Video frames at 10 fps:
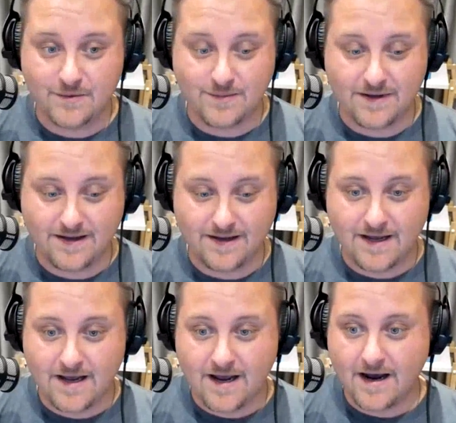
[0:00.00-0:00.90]
would be,
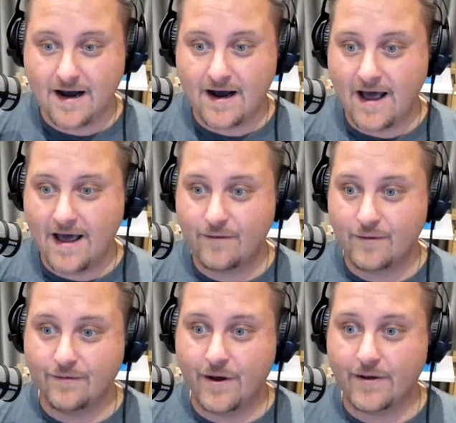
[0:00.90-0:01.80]
have you
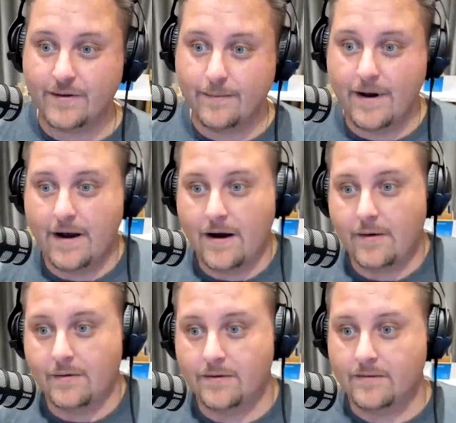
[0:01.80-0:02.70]
thought
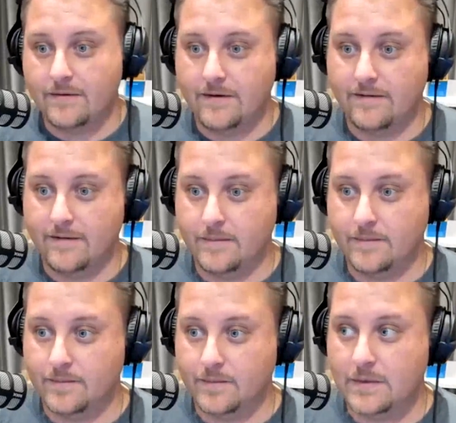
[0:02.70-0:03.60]
about
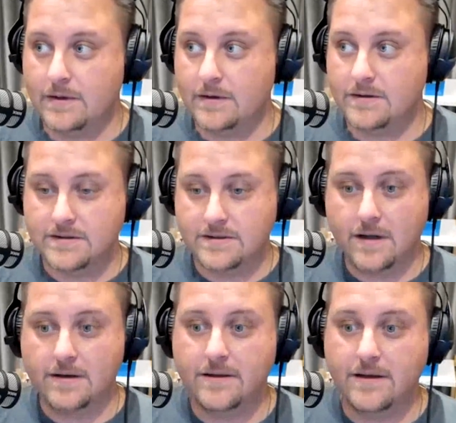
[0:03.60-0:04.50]

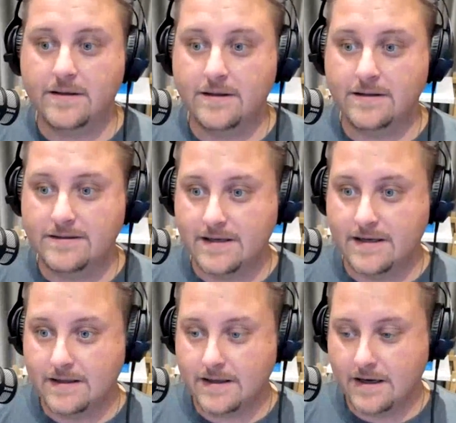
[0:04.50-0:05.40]
consolidating this
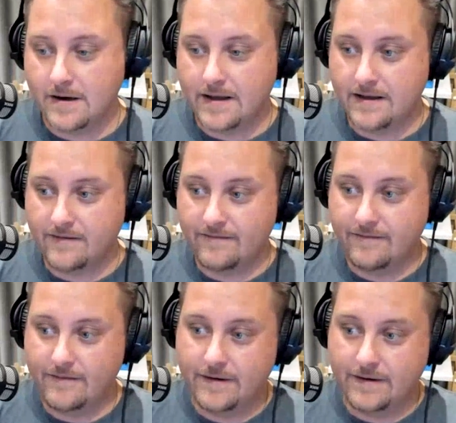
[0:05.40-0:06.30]
data
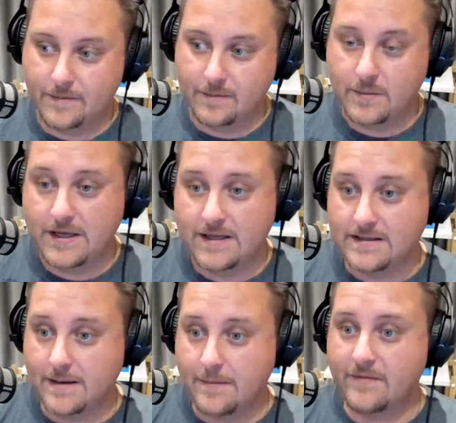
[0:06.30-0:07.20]
and getting
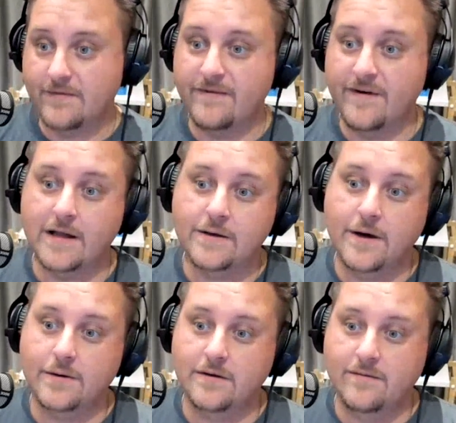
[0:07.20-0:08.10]
some value
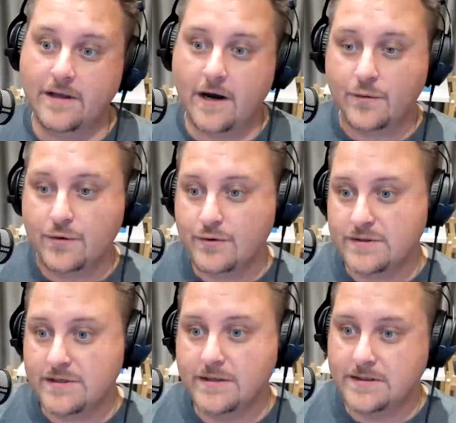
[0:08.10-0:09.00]
out of it? How do you
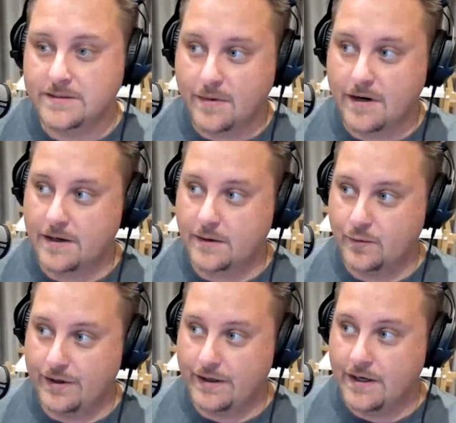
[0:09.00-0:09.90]
see this part
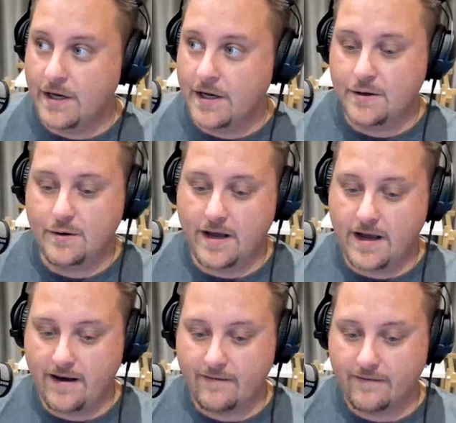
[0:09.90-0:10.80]
where you
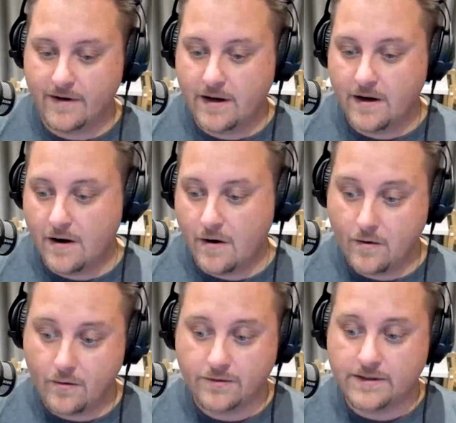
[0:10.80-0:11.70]
have
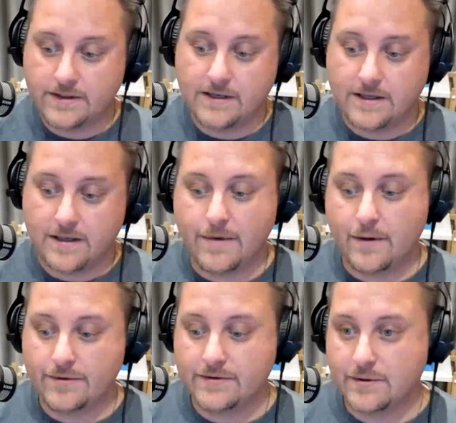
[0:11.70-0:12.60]
all the data
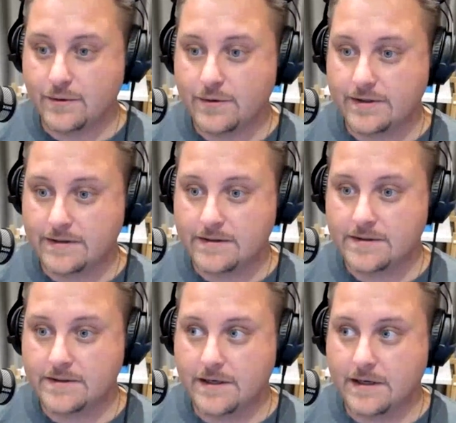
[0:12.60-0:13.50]
about the students'